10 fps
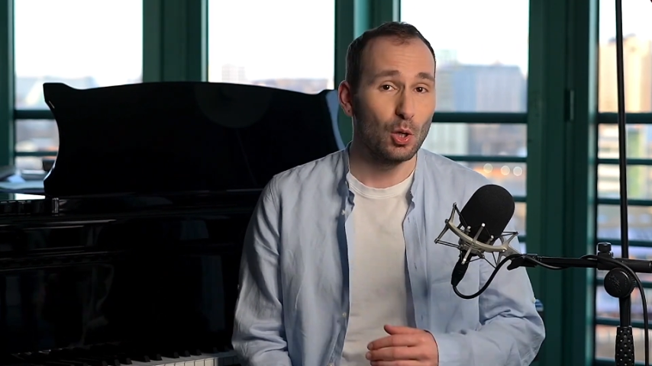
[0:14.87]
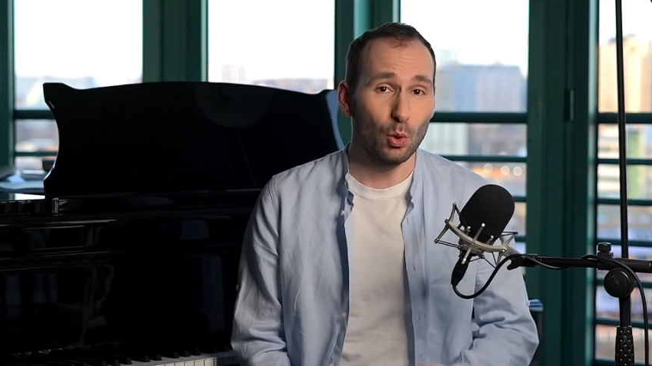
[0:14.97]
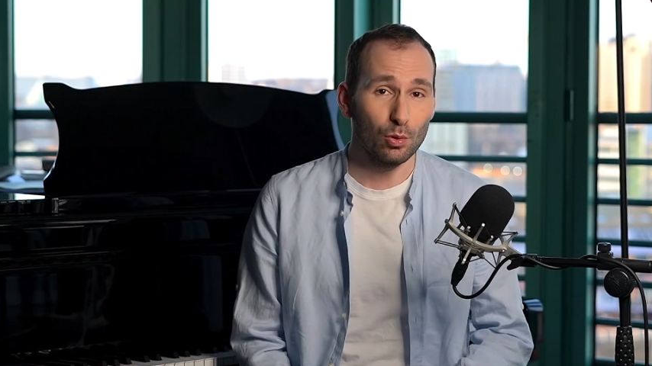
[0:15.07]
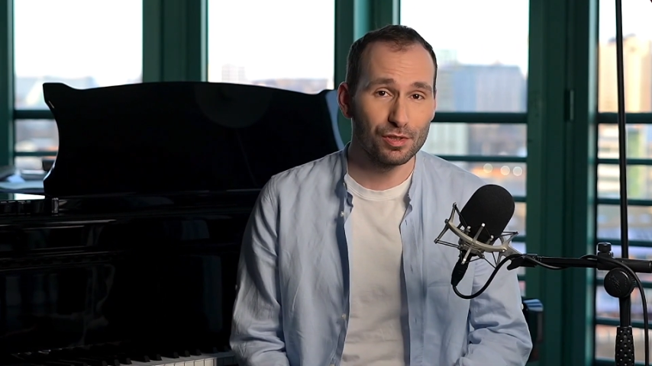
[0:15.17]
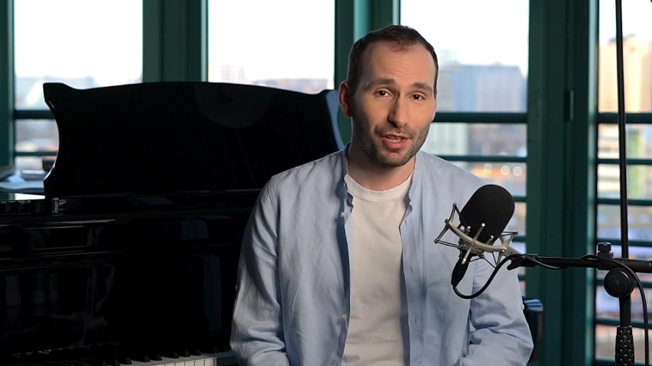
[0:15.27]

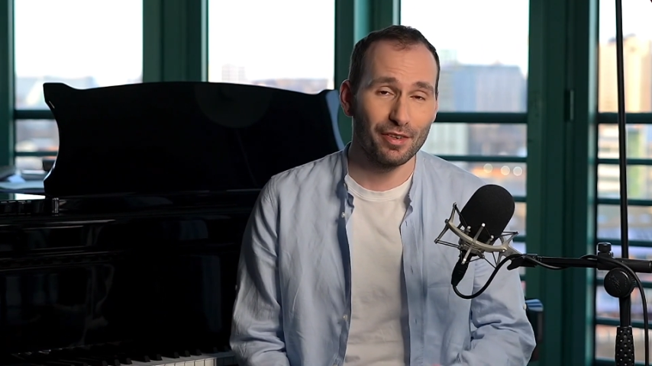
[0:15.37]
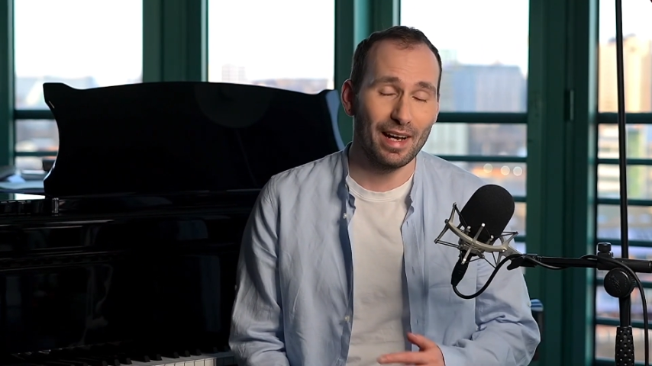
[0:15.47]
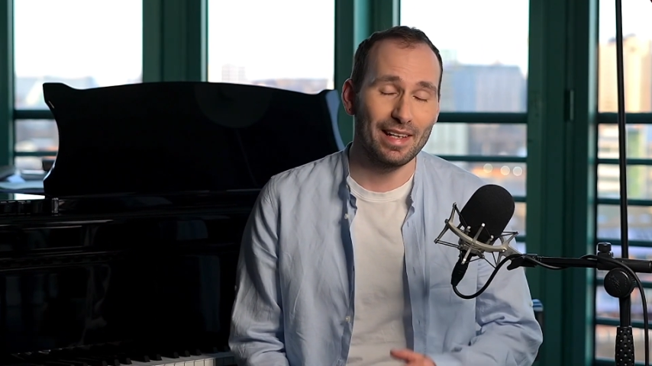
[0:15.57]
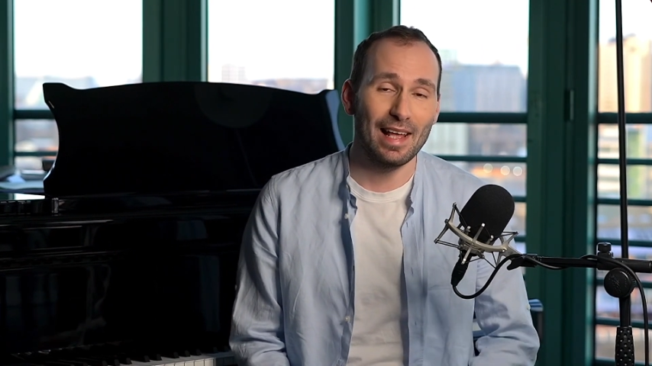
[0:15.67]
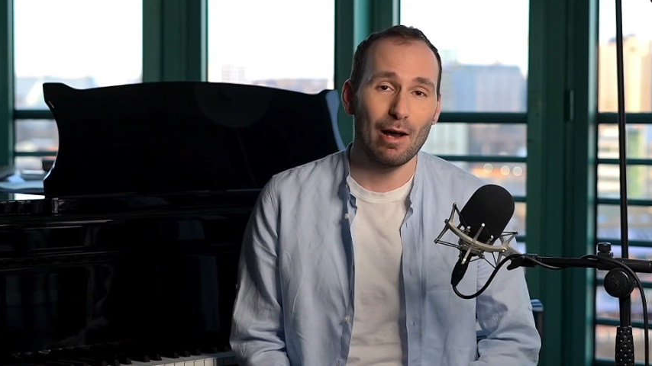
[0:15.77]
Also,
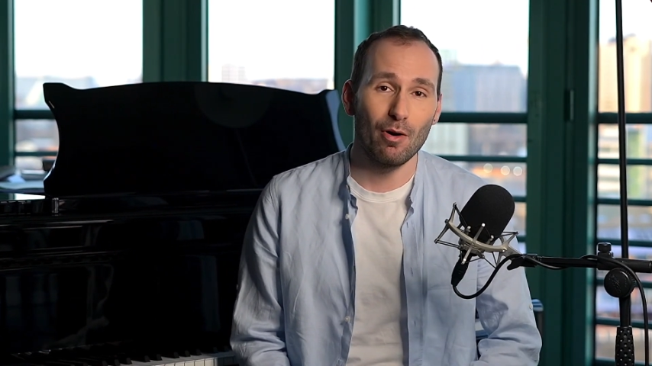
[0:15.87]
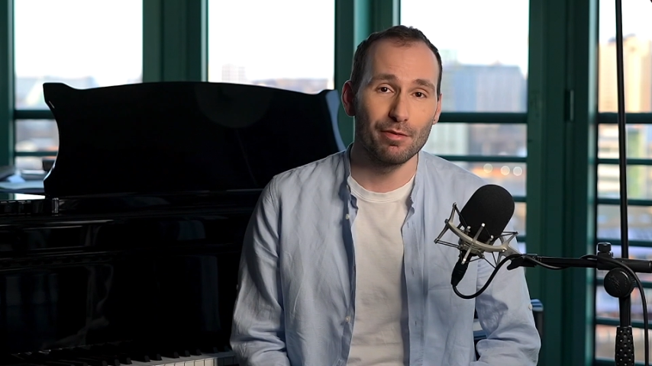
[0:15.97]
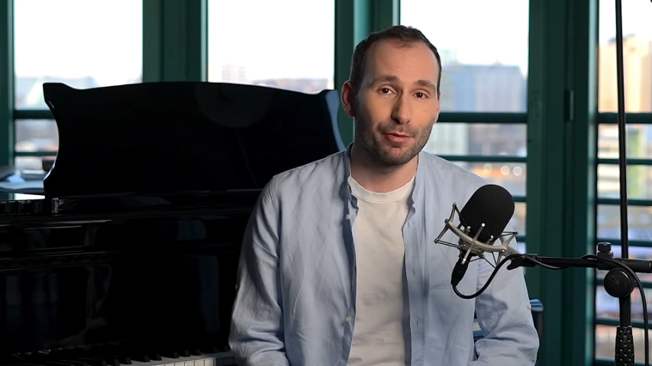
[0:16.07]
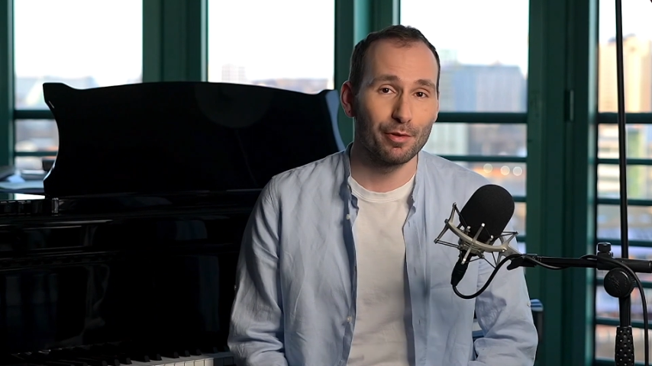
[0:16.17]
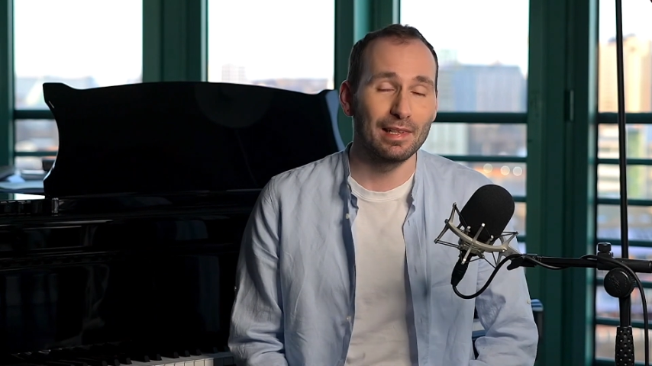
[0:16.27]
I now
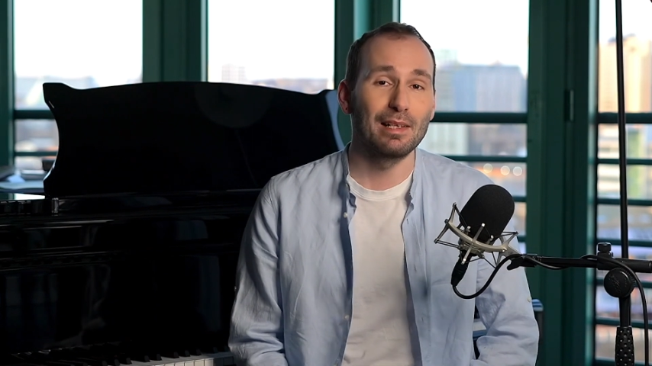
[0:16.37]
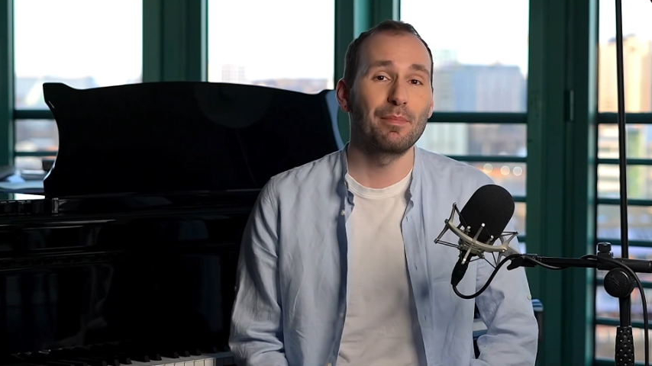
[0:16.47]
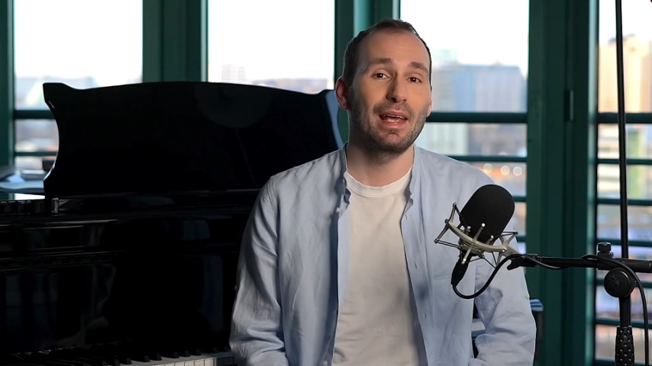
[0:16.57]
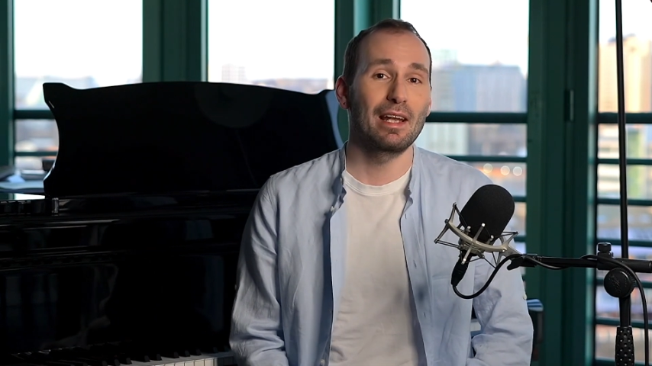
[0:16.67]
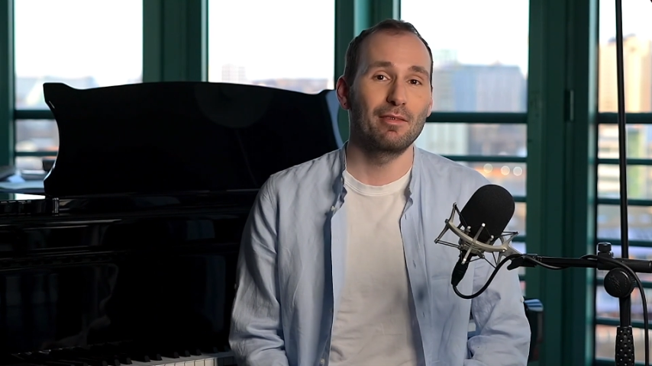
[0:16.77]
offer online
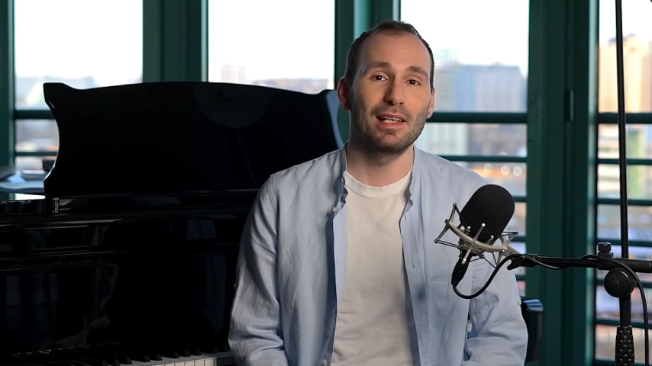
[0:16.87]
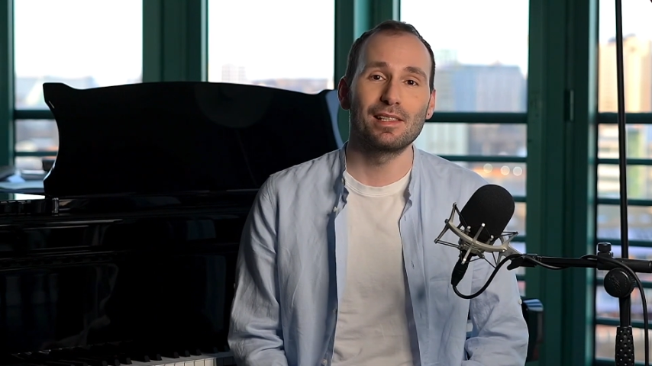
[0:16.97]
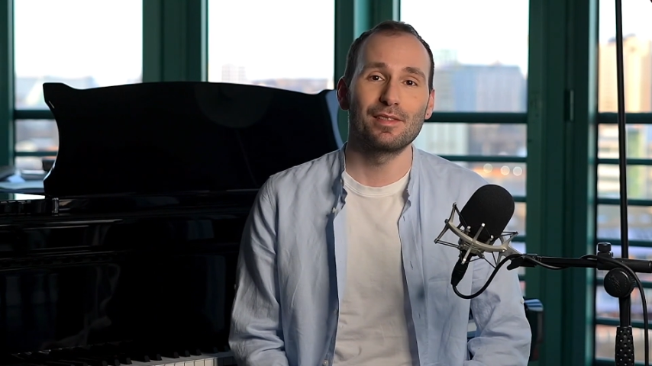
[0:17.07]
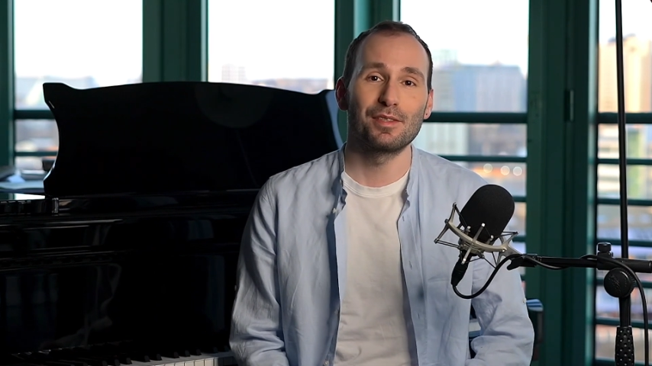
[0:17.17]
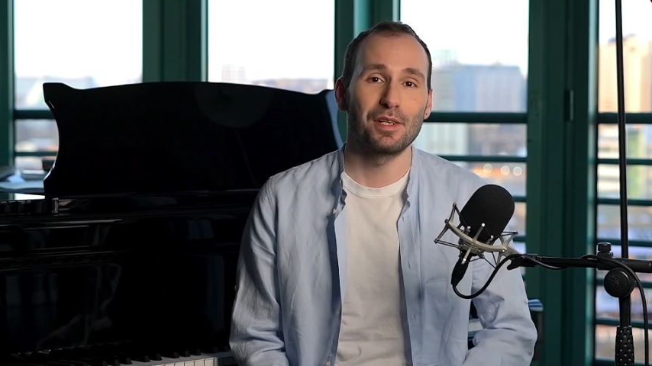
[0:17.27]
piano lessons,